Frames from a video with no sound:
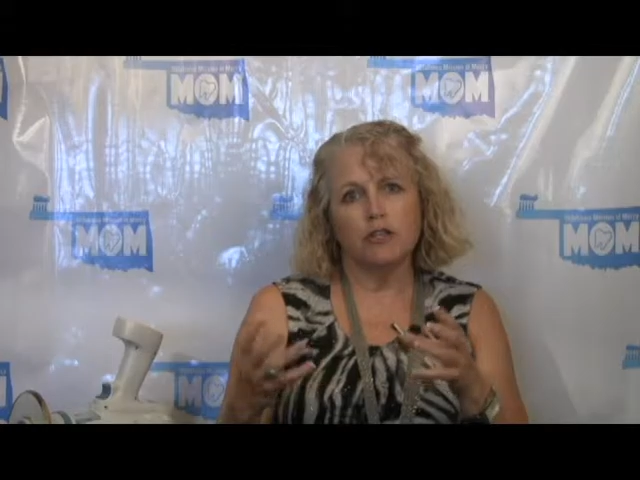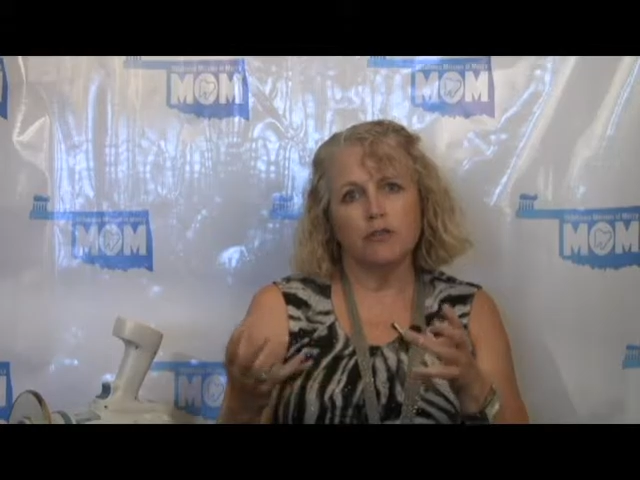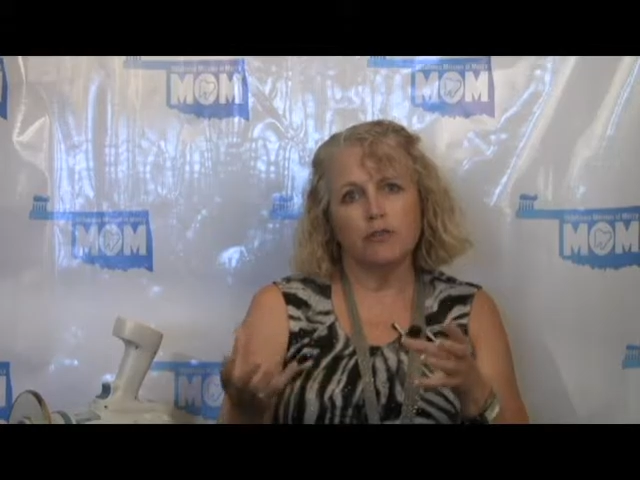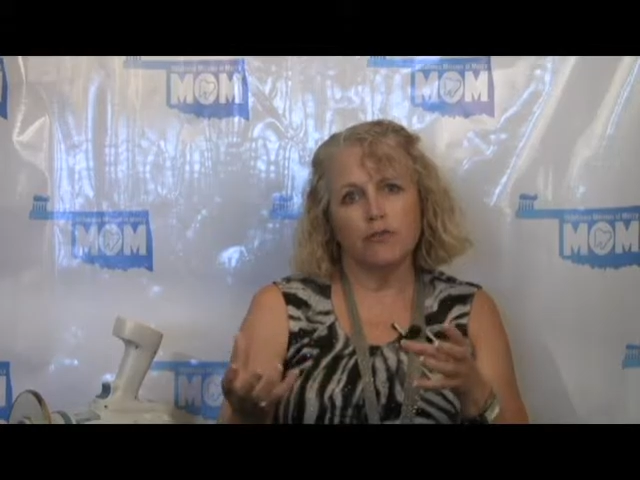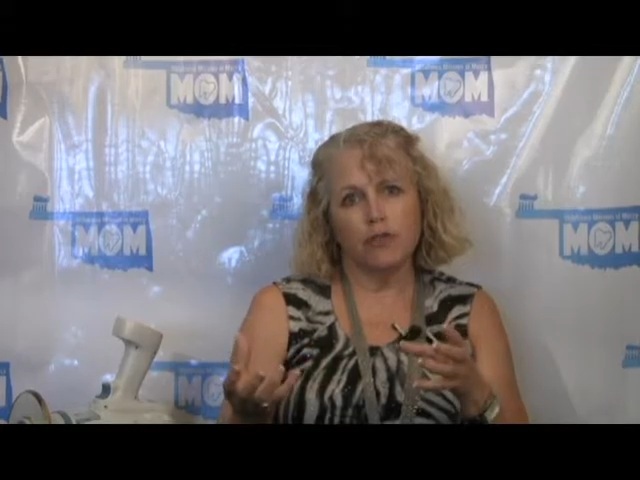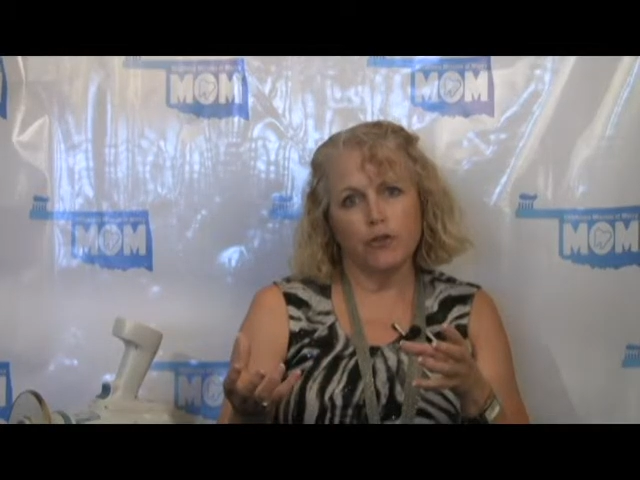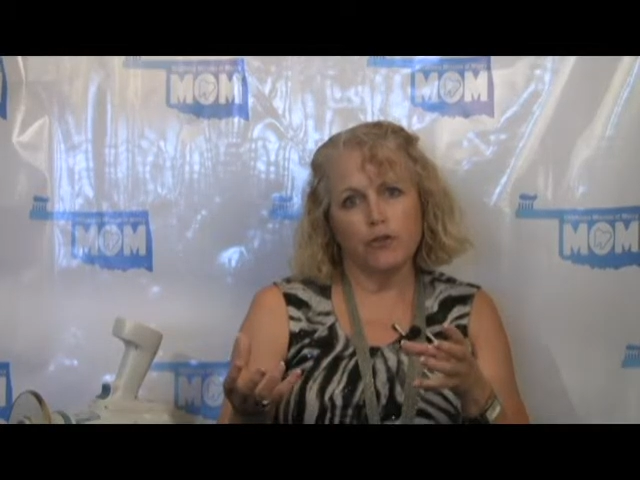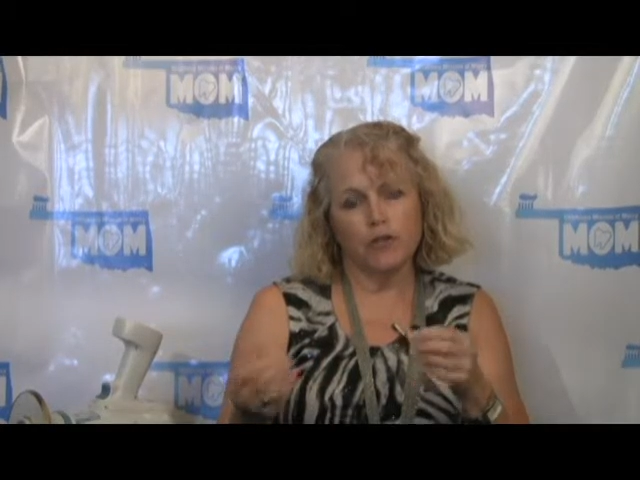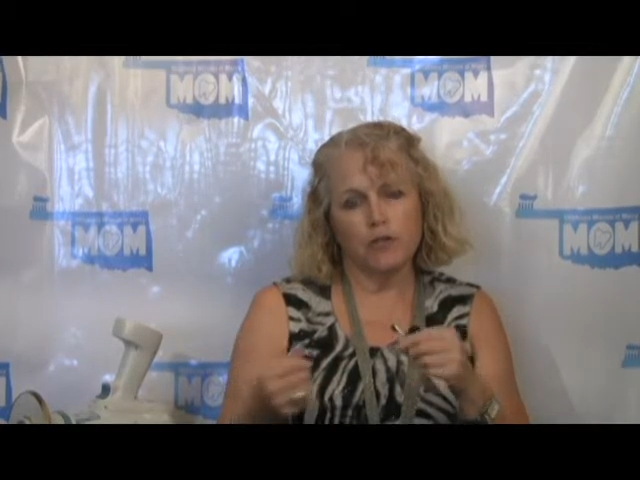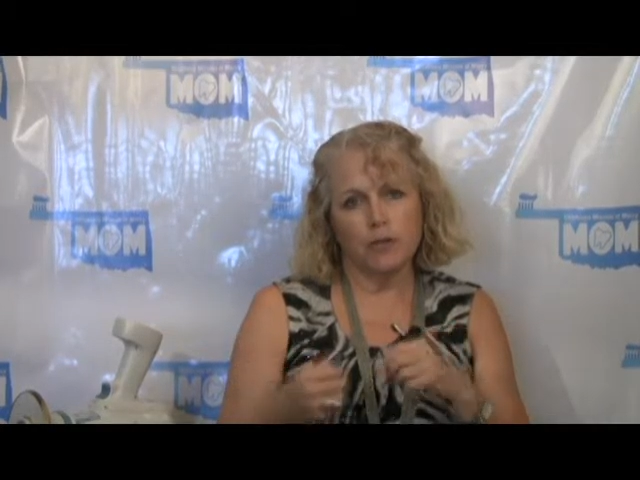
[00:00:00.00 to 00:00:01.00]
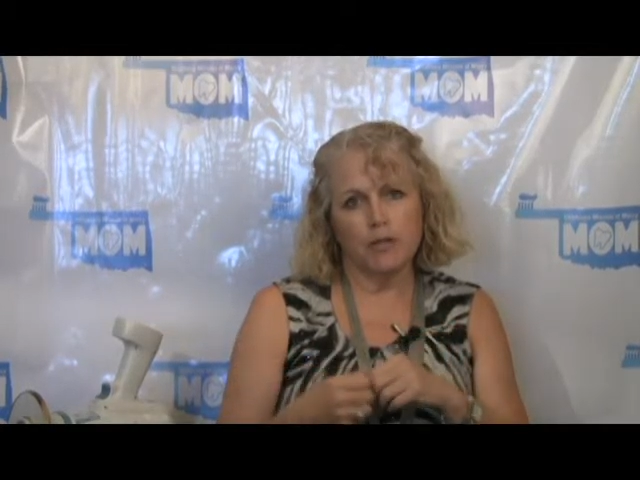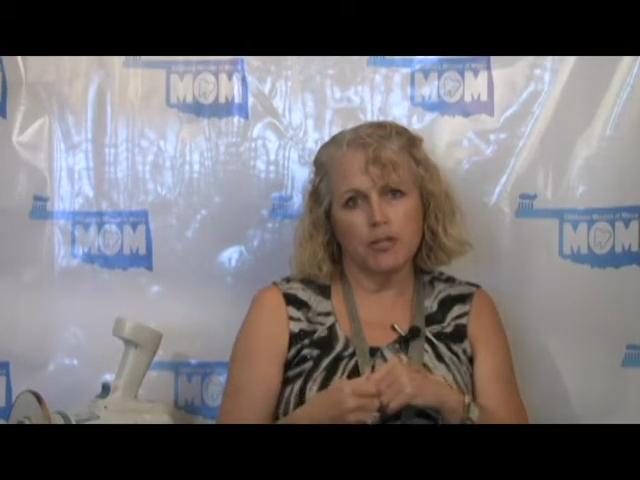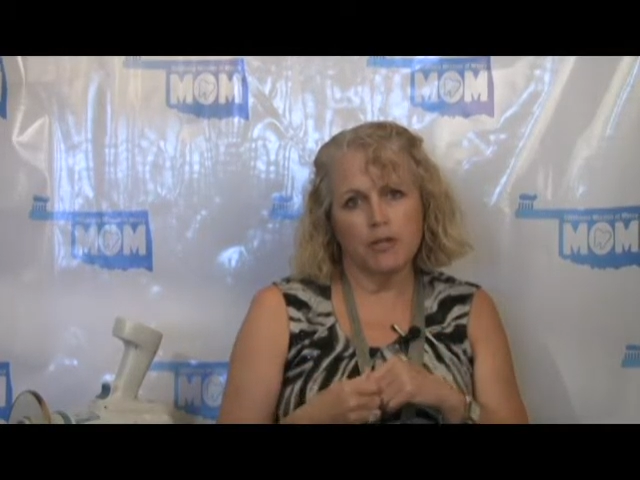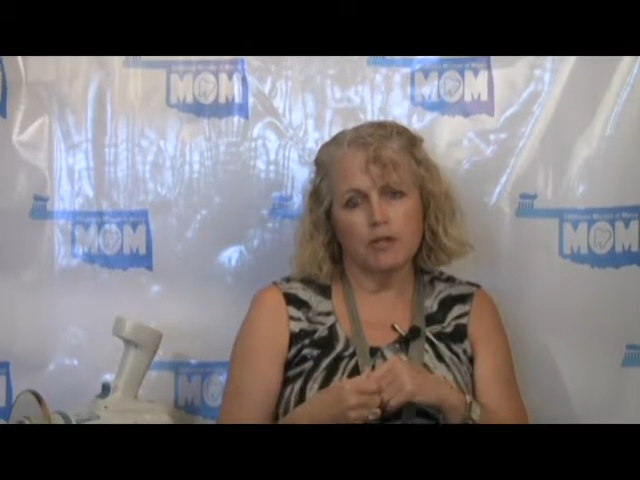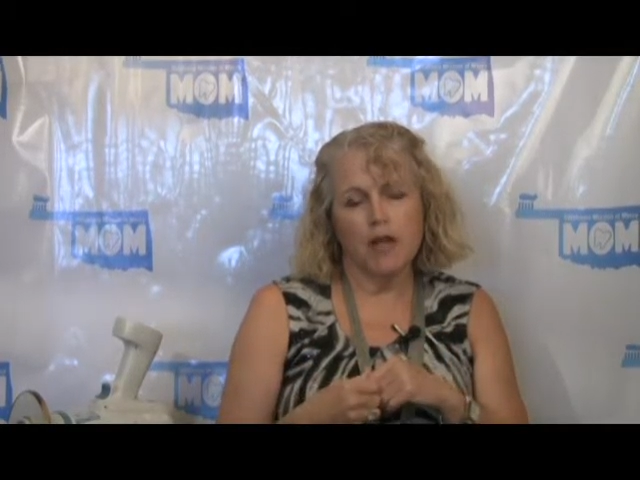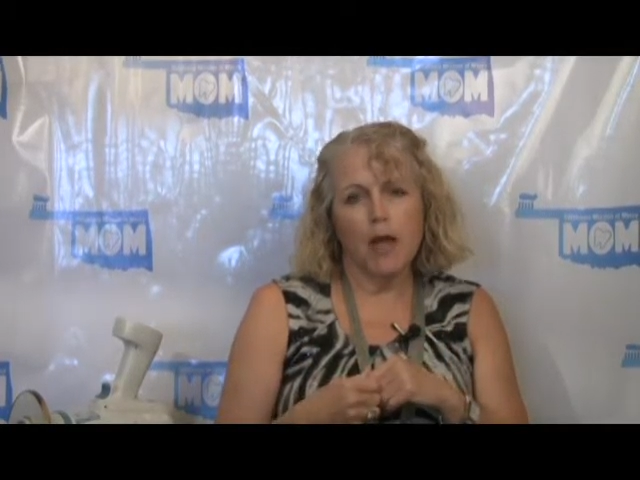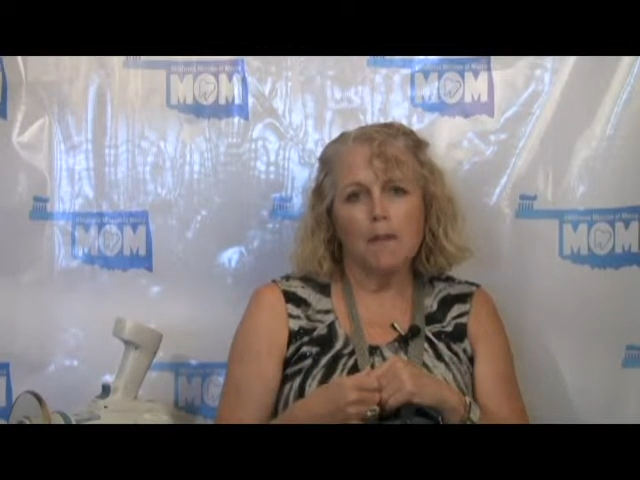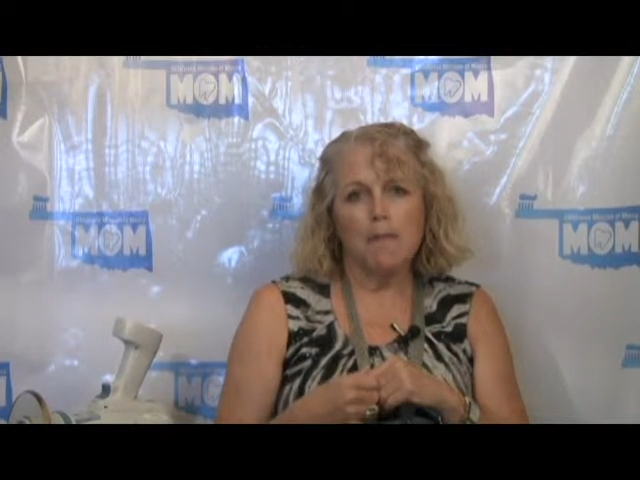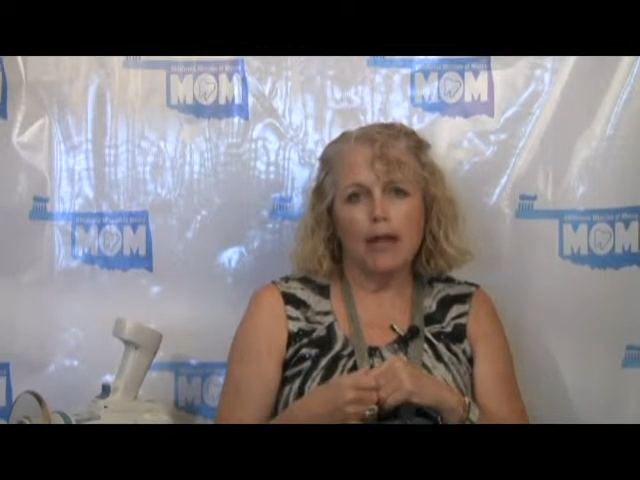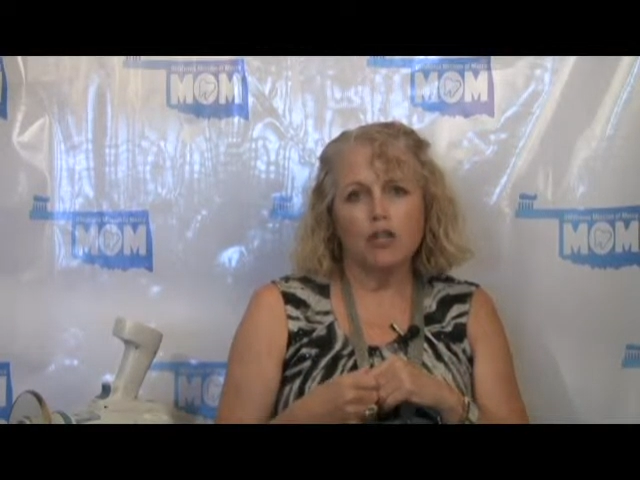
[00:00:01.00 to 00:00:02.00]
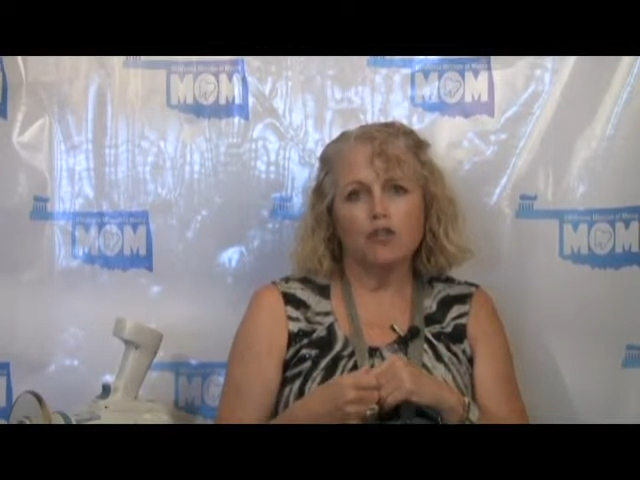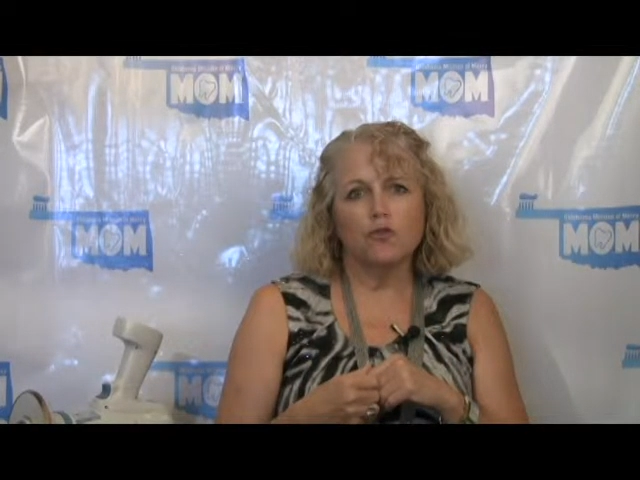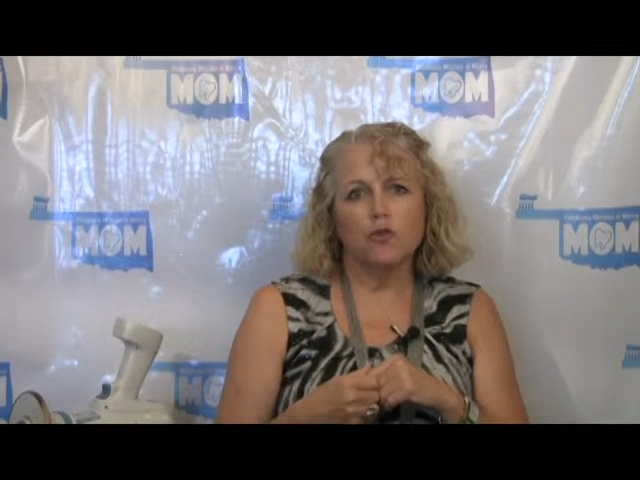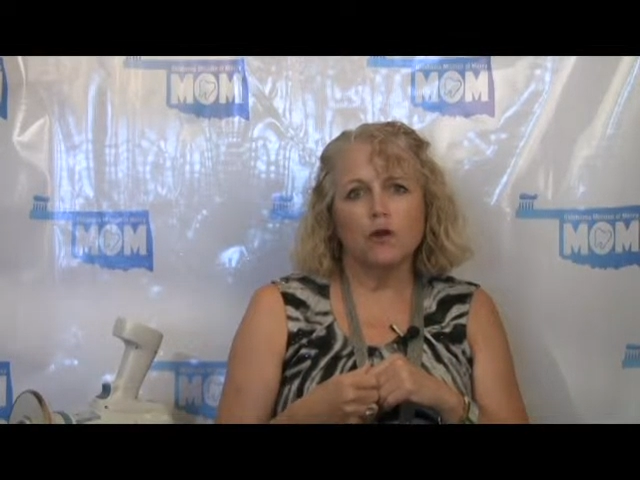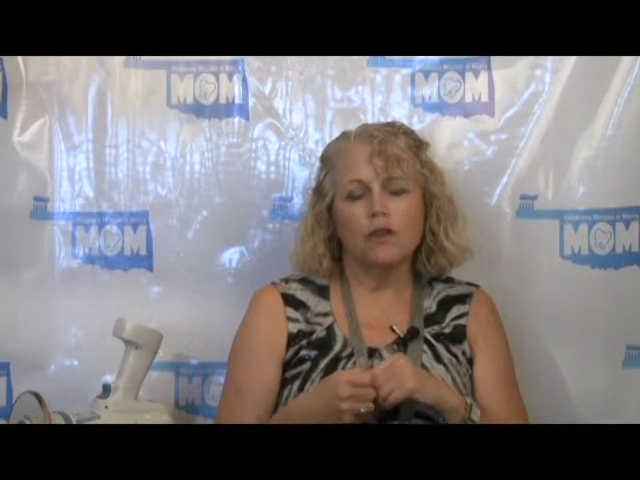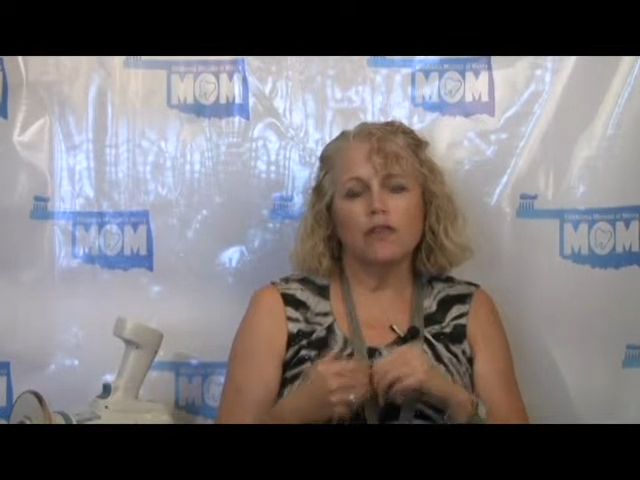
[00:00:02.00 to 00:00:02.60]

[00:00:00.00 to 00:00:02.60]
to review those images, make sure